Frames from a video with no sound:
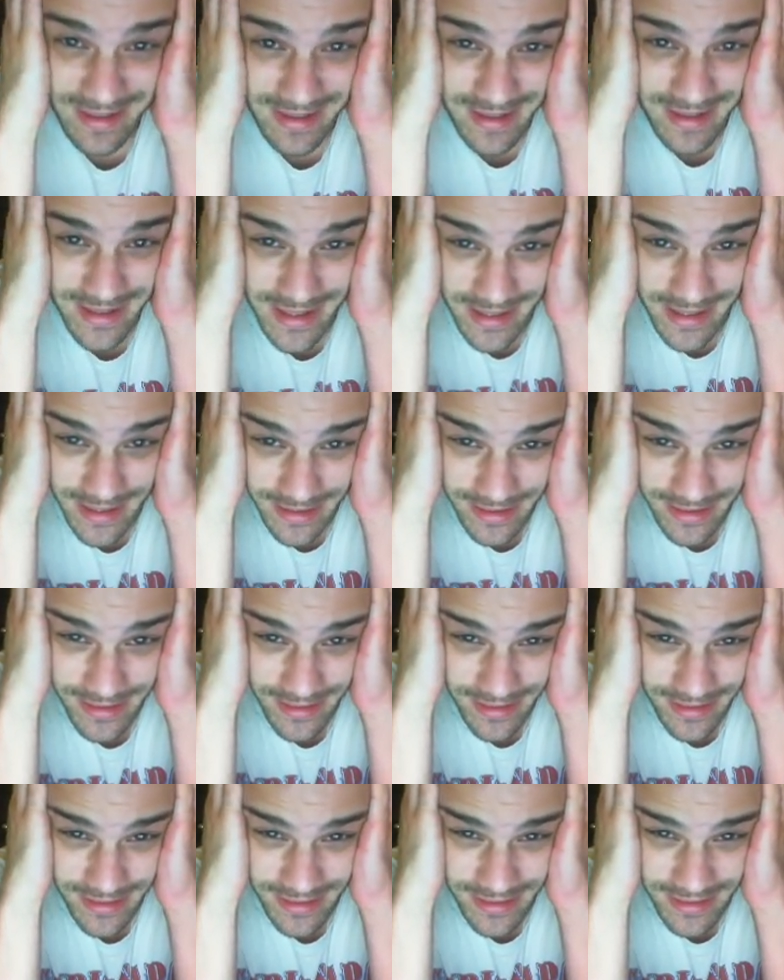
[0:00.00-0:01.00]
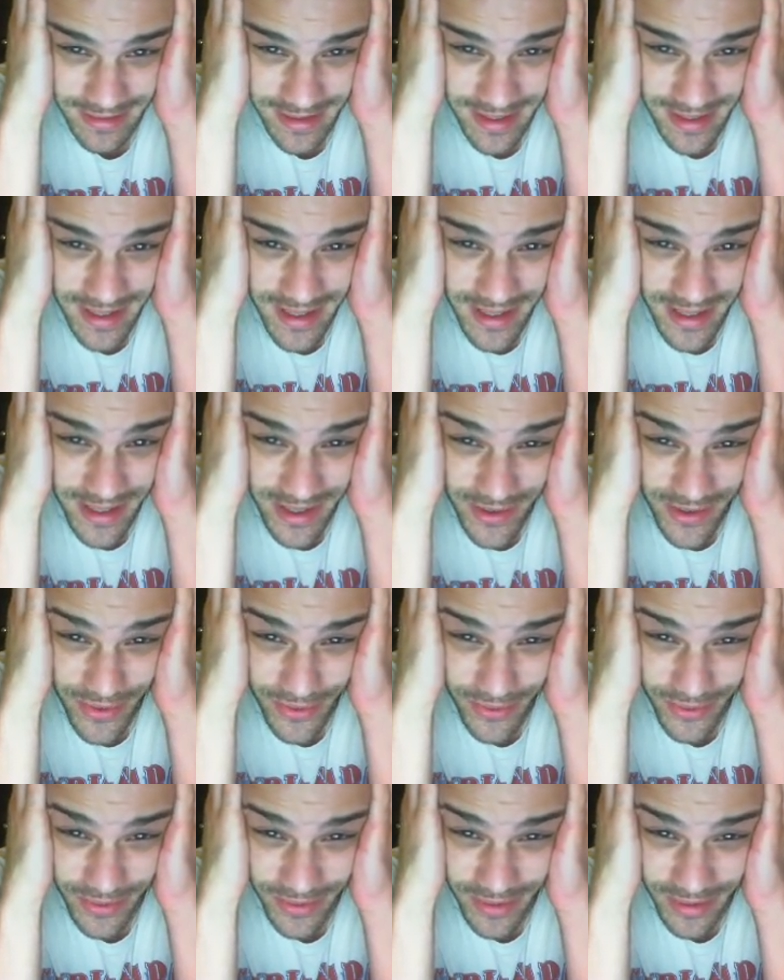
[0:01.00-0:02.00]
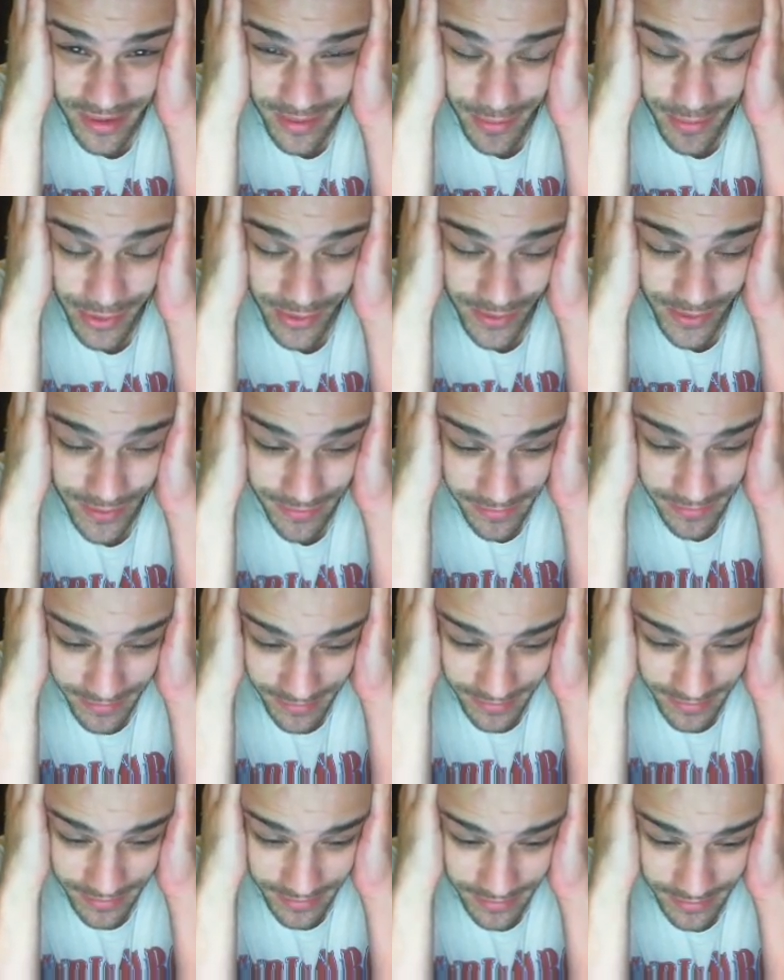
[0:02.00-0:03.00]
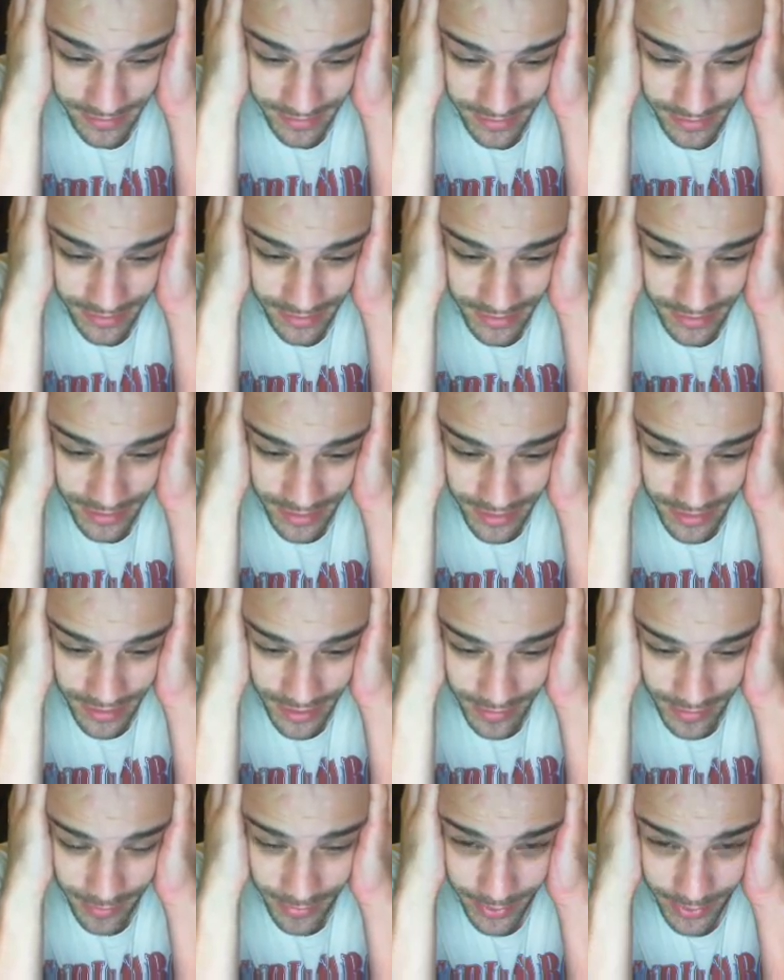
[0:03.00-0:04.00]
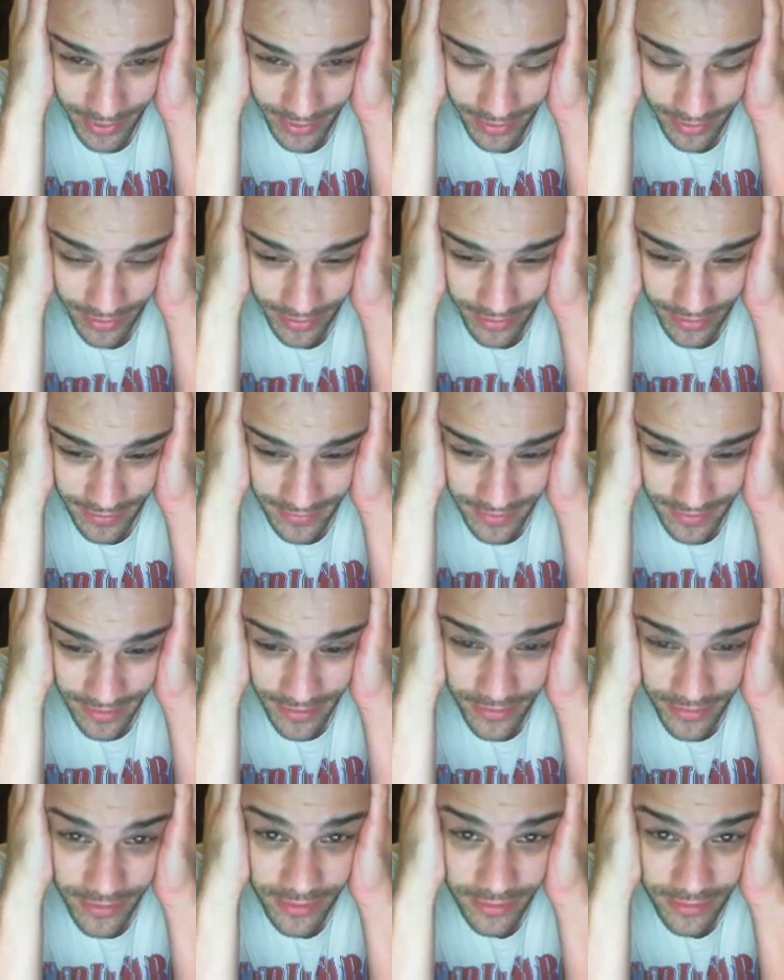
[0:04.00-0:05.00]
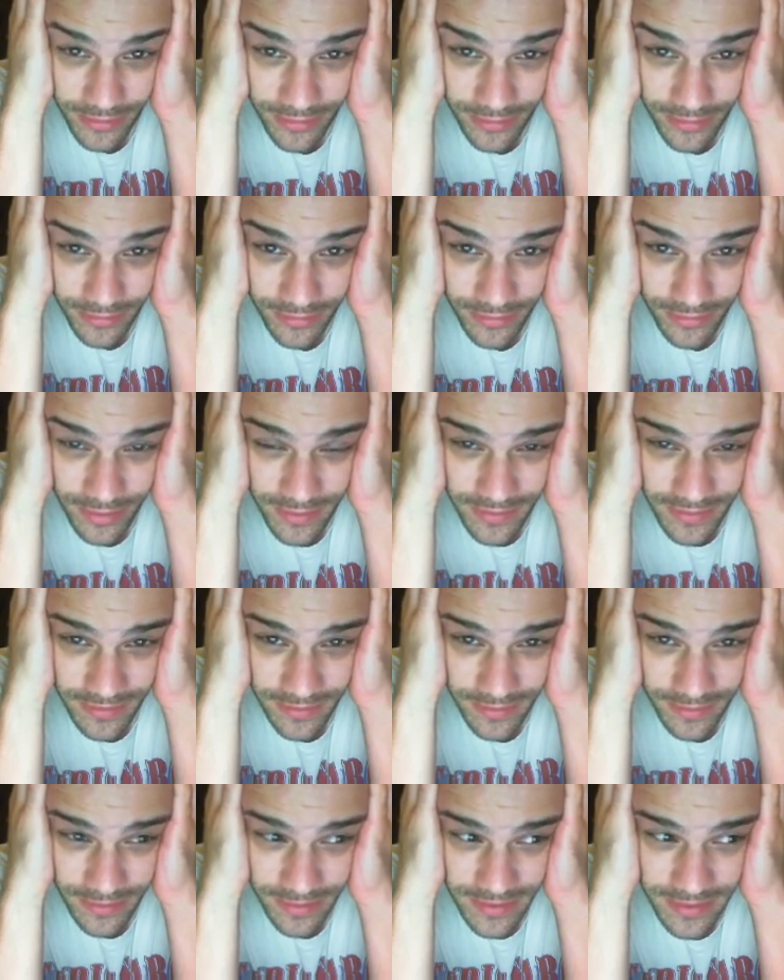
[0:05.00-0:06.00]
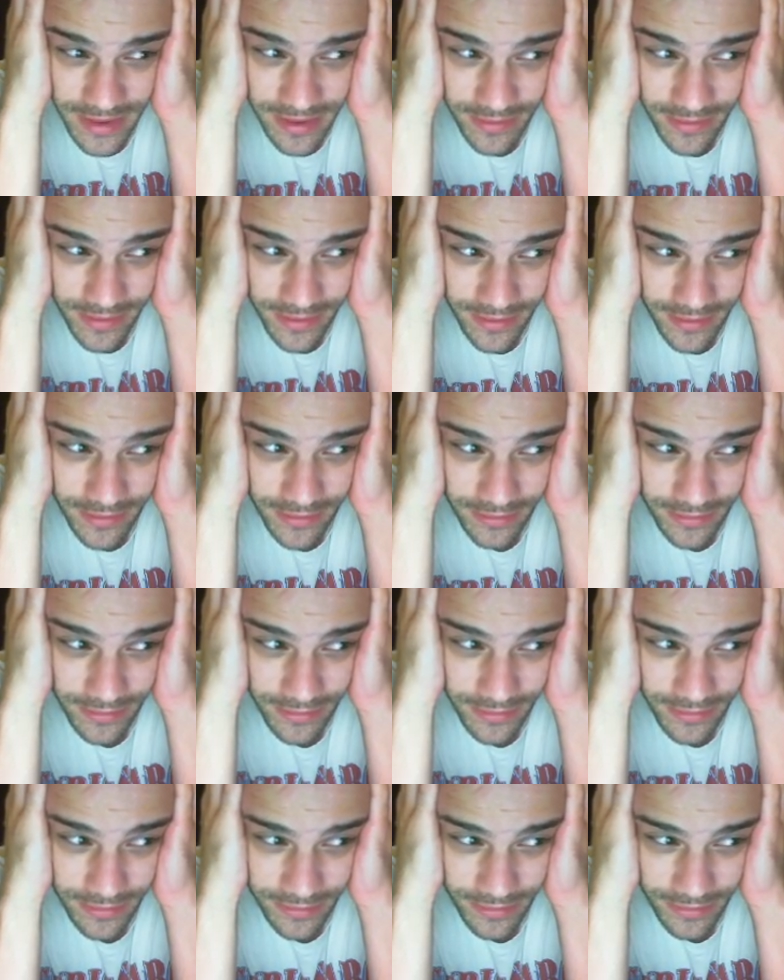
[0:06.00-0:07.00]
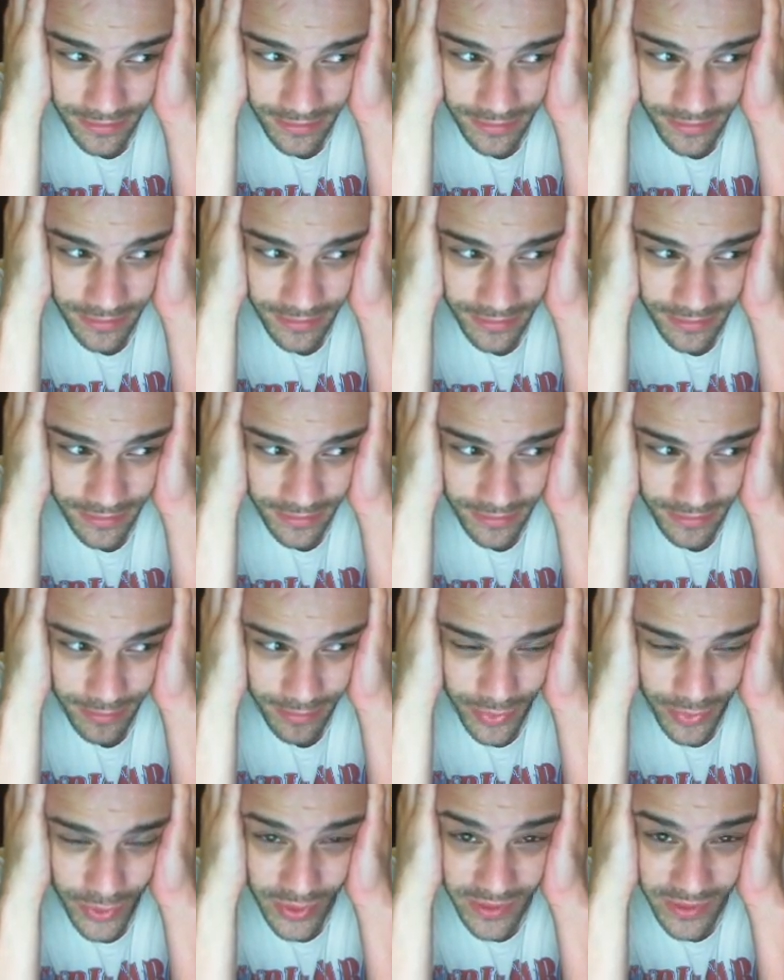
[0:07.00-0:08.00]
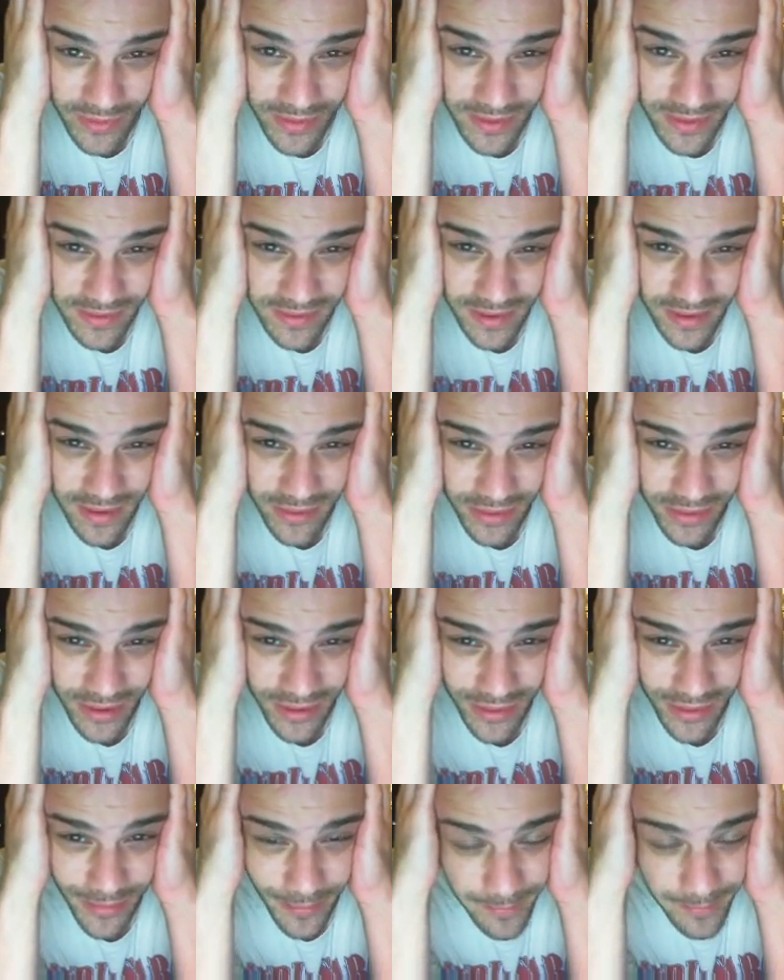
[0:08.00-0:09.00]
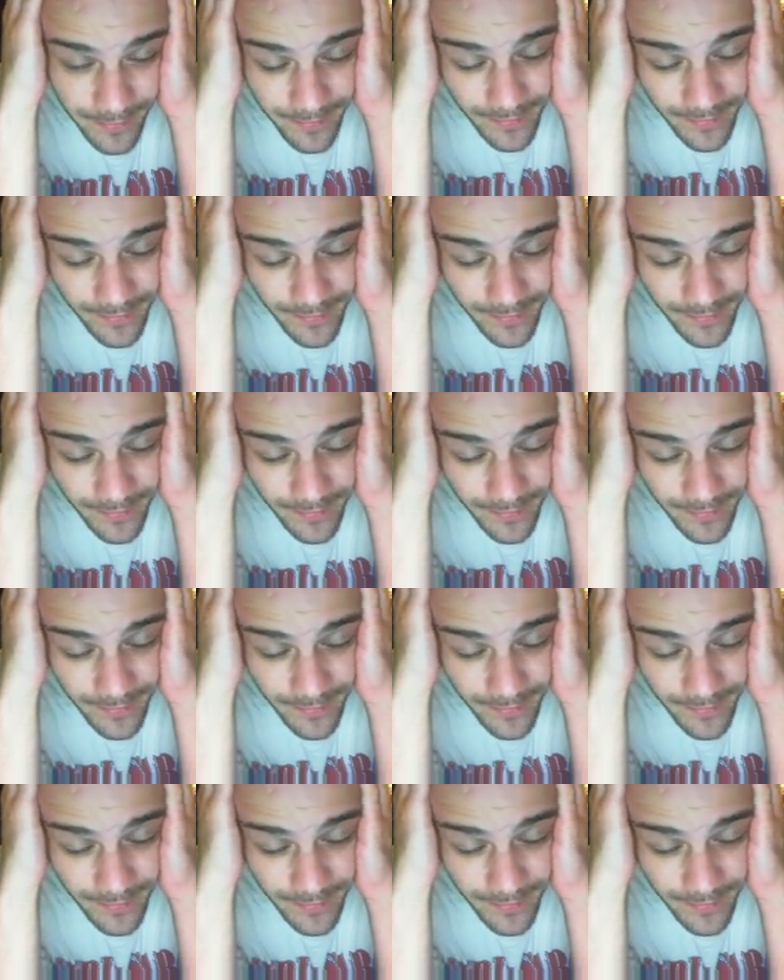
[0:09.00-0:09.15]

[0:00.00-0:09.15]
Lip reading: Nikikyu, I believe. But it's kind of like a point and click style game.